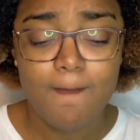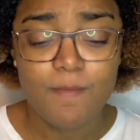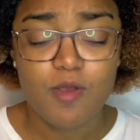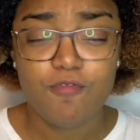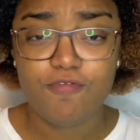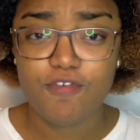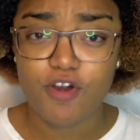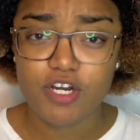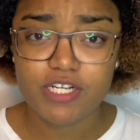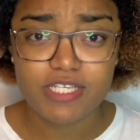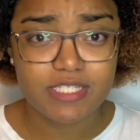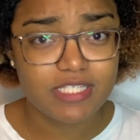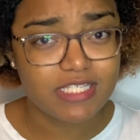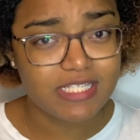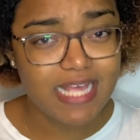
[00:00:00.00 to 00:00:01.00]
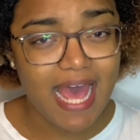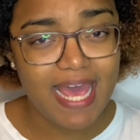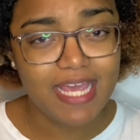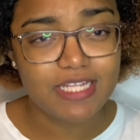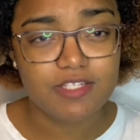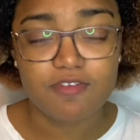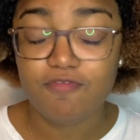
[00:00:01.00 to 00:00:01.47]
First
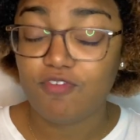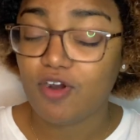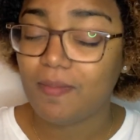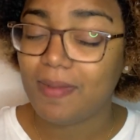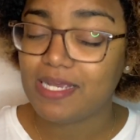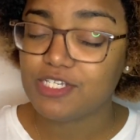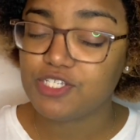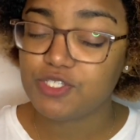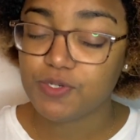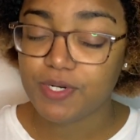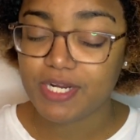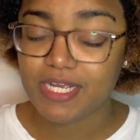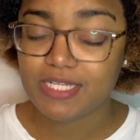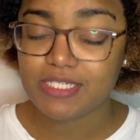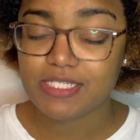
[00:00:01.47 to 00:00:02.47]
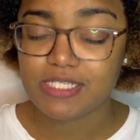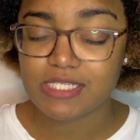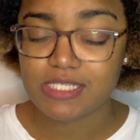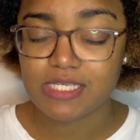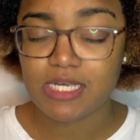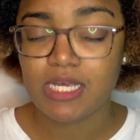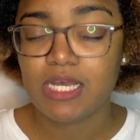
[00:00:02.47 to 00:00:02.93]
site for my
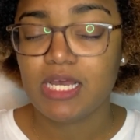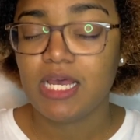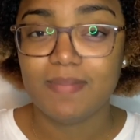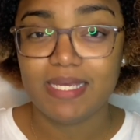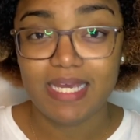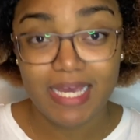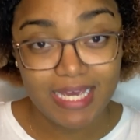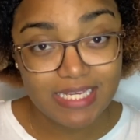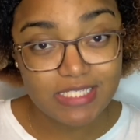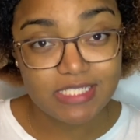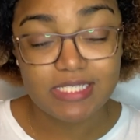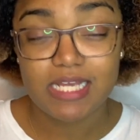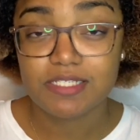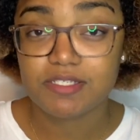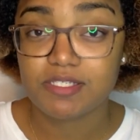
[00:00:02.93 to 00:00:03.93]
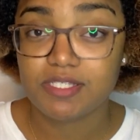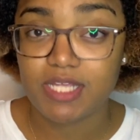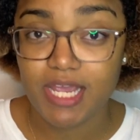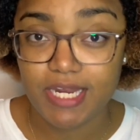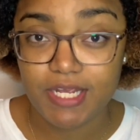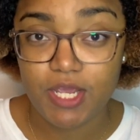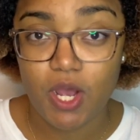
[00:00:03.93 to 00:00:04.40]
students is
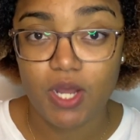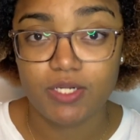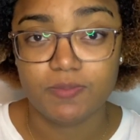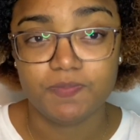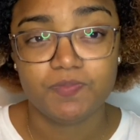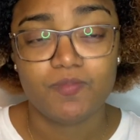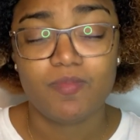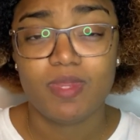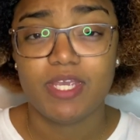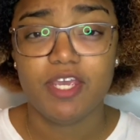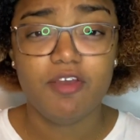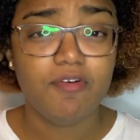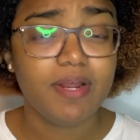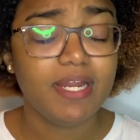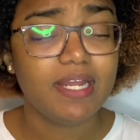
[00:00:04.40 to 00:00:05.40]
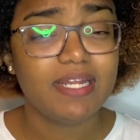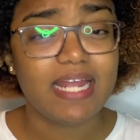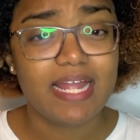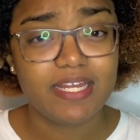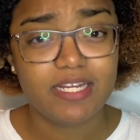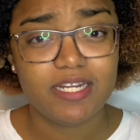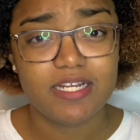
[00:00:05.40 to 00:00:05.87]
Stadion. Here in the
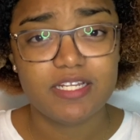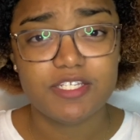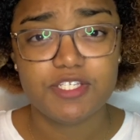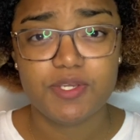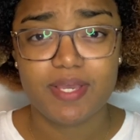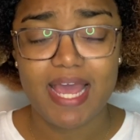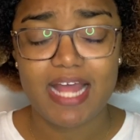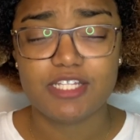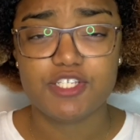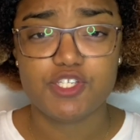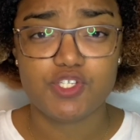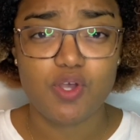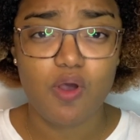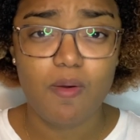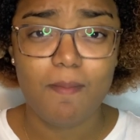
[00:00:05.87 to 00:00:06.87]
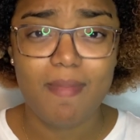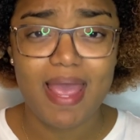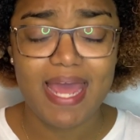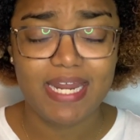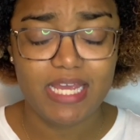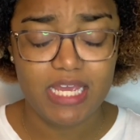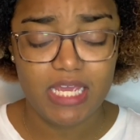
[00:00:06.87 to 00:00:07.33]
Netherlands, you get so
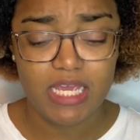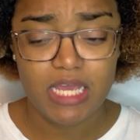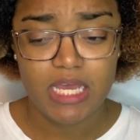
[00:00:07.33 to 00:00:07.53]
many,